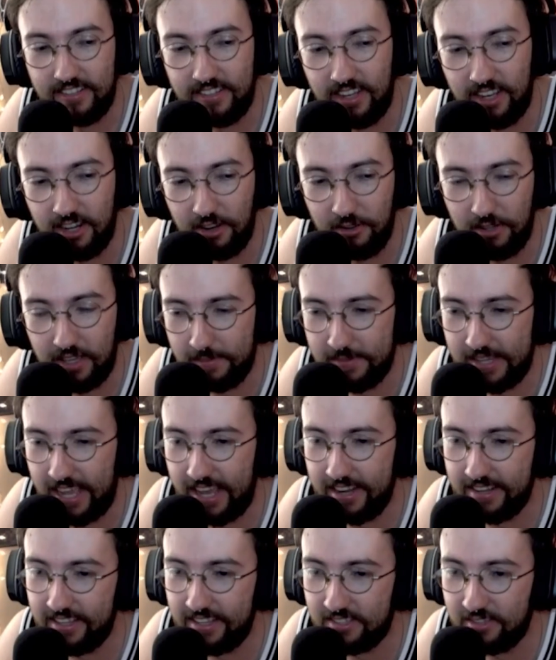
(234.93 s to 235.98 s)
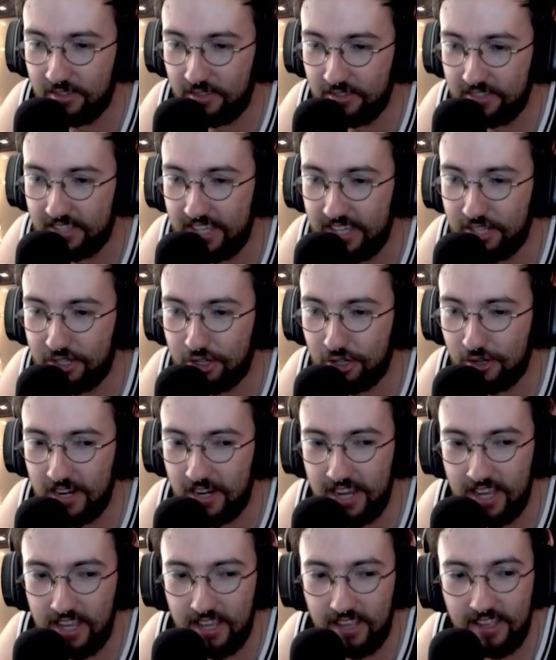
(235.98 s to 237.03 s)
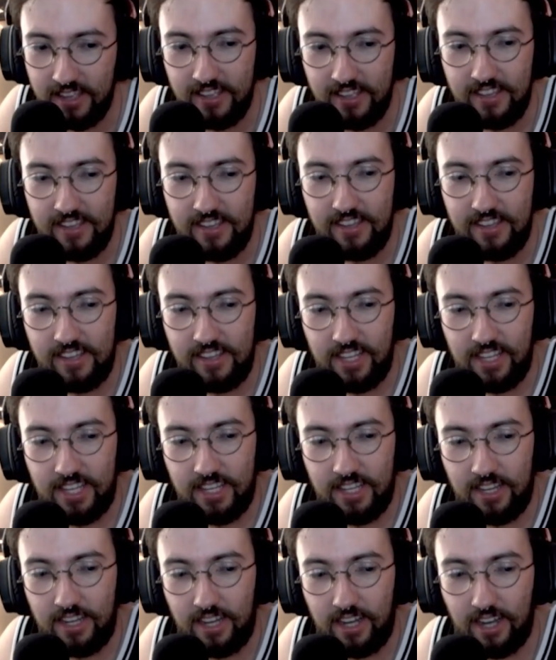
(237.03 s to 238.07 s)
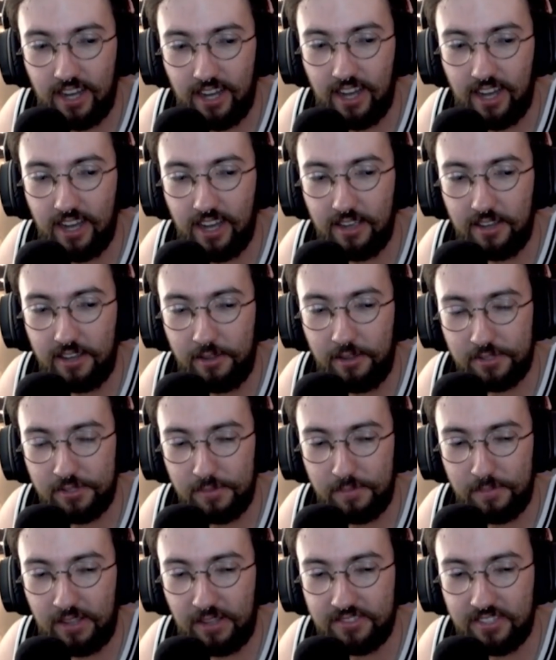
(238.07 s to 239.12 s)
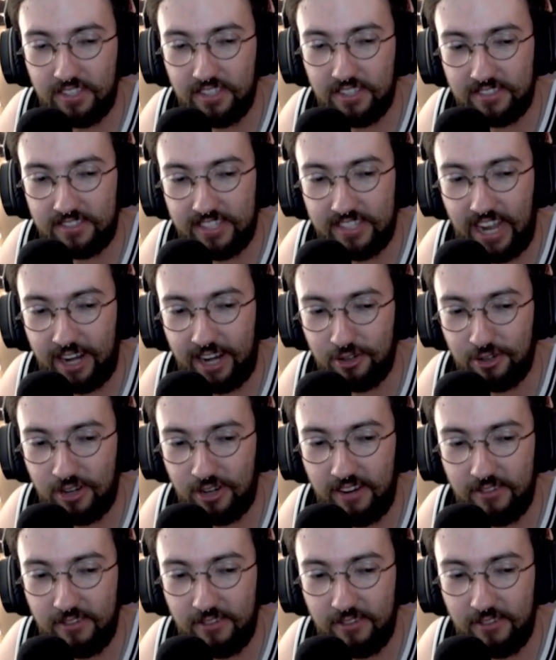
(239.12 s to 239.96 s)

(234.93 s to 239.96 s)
You know, he kept adding insult to injury. He was about to Tiger Driver